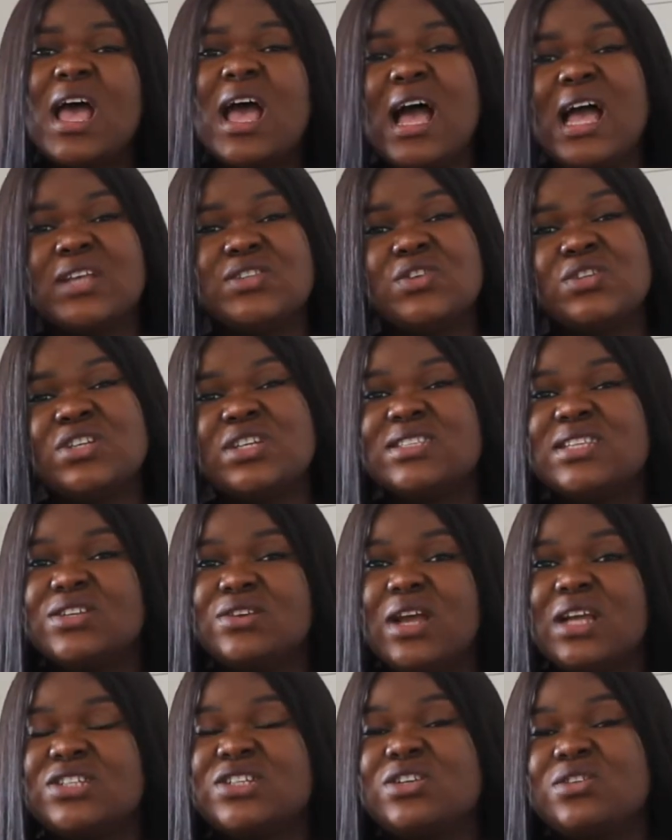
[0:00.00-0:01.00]
I suggest that you
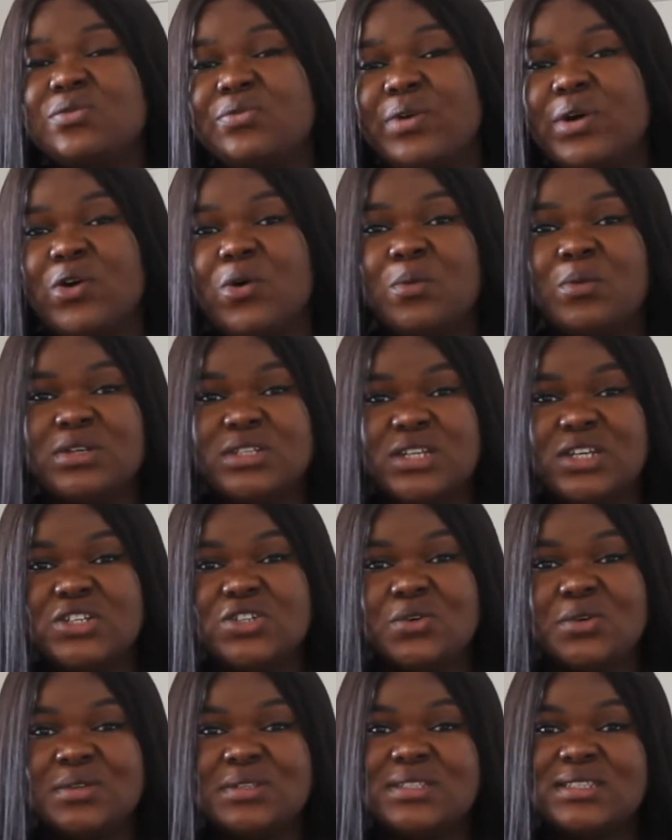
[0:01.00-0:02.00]
actually look for
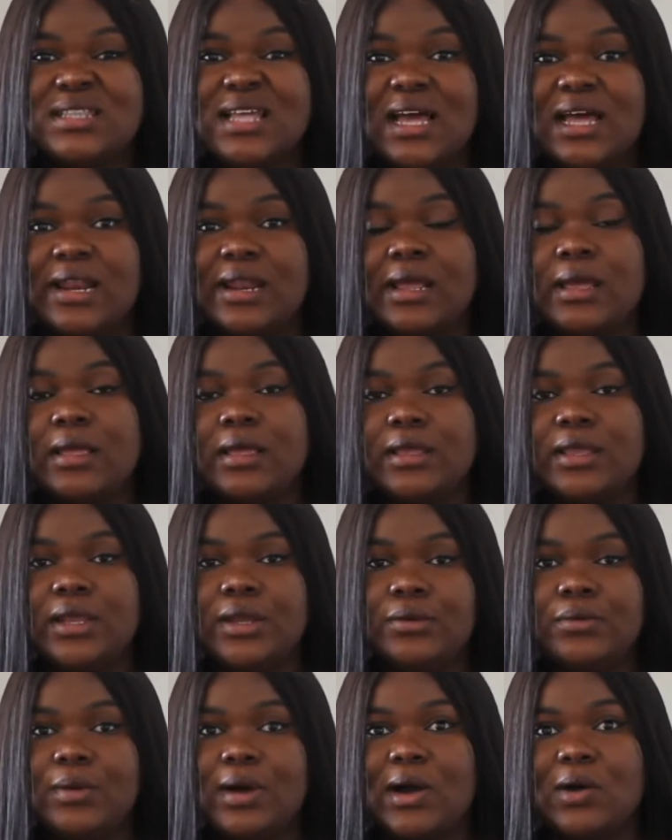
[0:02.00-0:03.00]
accommodations that
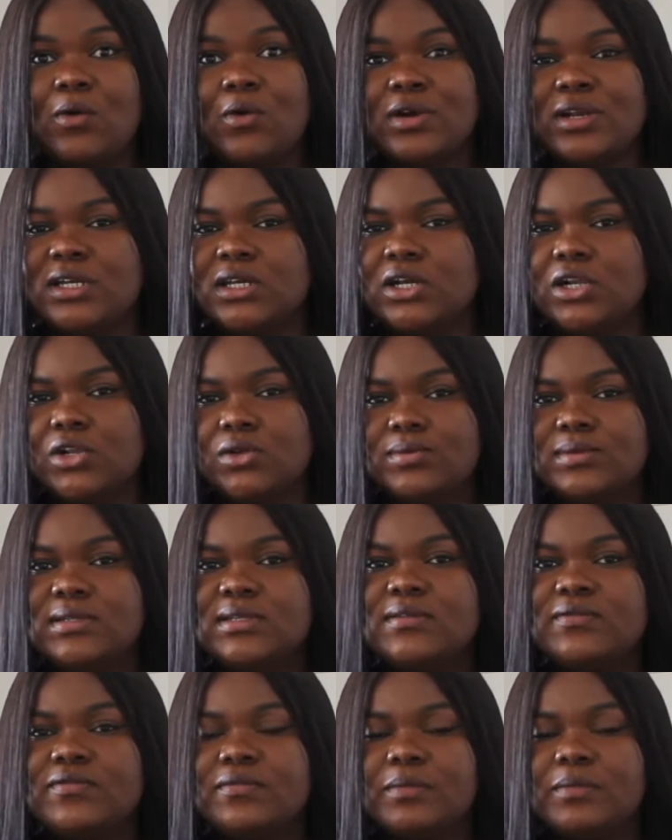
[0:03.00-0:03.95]
are all inclusive,